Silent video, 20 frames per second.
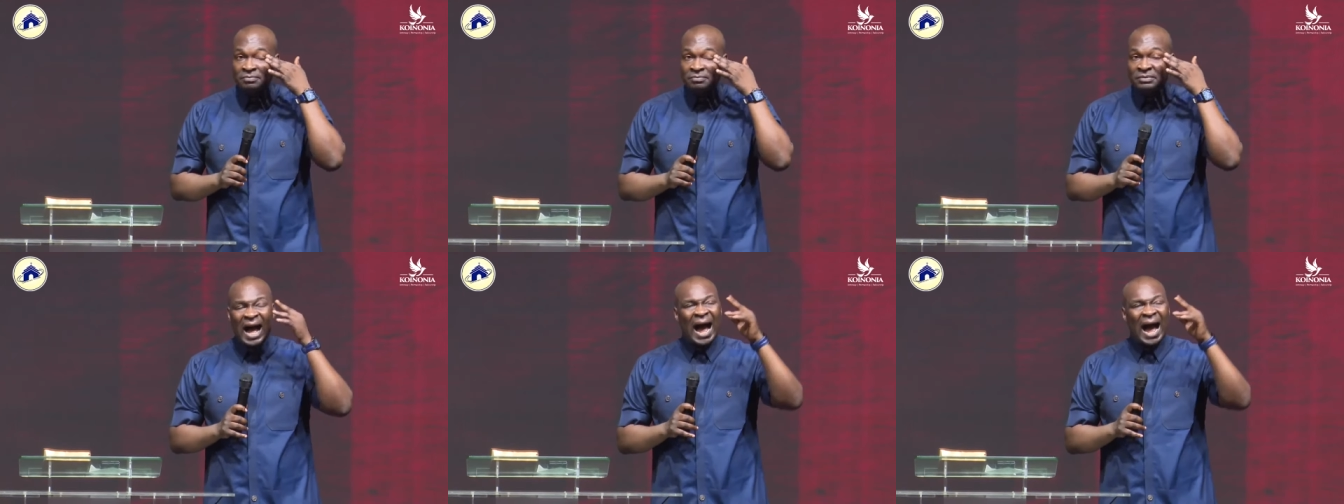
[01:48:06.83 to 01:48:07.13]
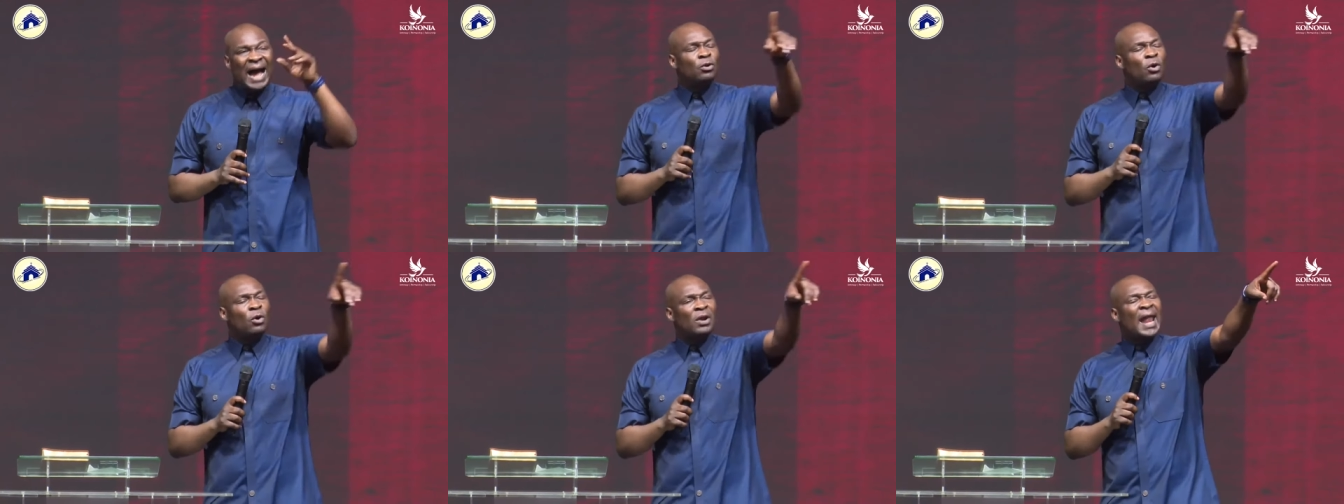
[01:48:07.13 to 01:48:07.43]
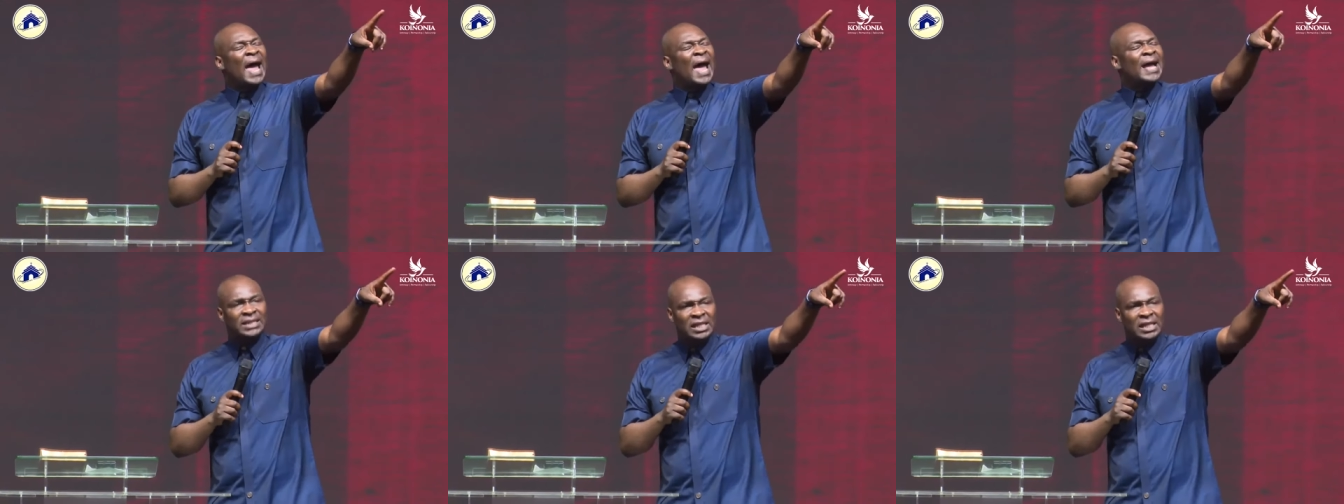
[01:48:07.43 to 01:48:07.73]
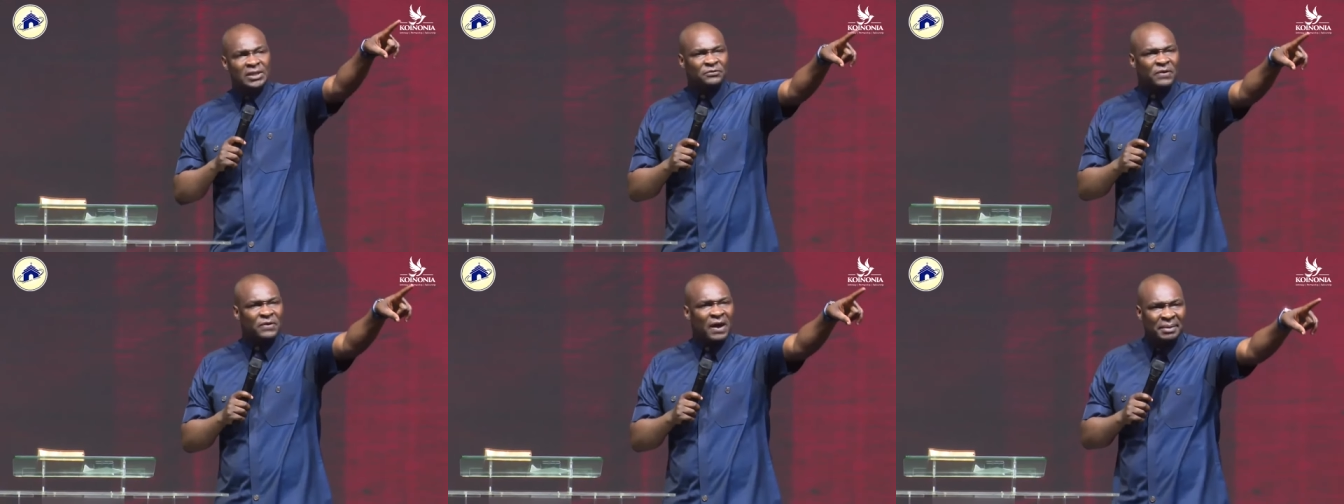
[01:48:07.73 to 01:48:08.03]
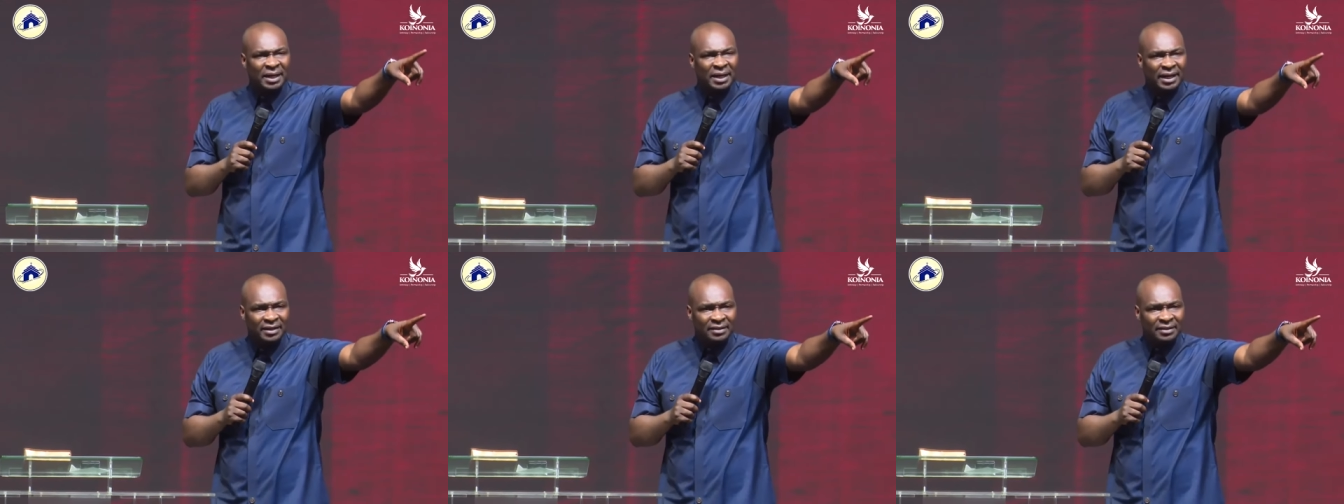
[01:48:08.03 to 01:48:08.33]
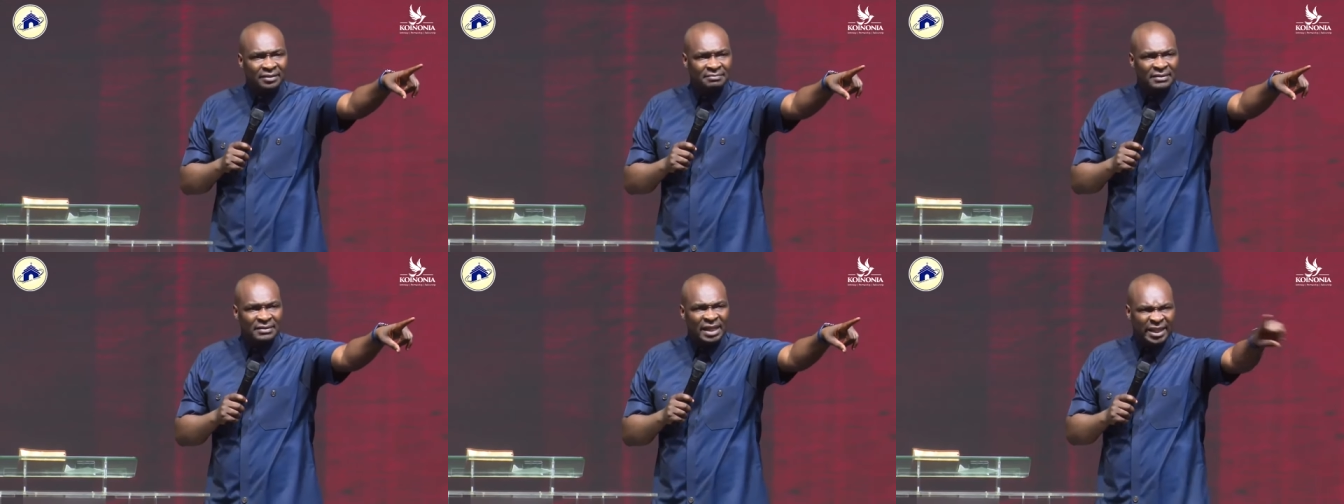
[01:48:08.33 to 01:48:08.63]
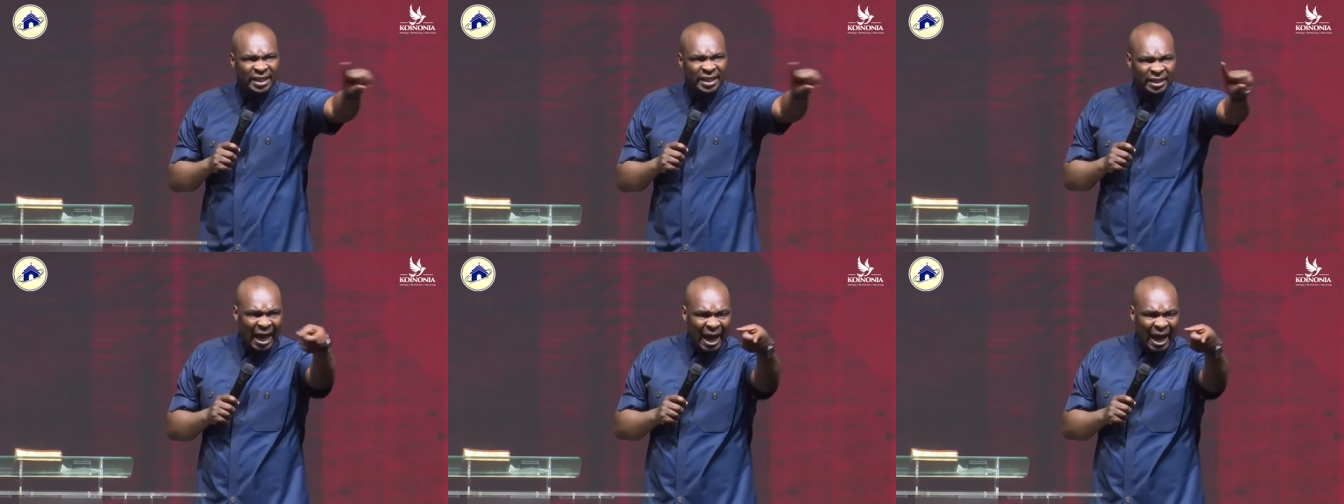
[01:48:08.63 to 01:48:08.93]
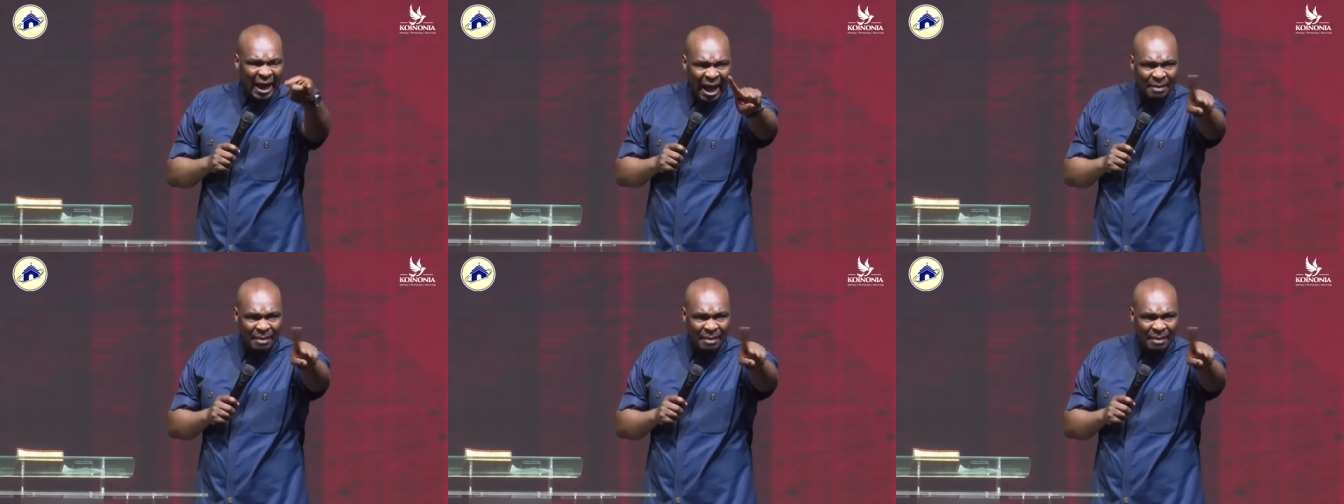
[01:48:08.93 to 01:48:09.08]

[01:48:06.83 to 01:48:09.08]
I don't like this family. It, I,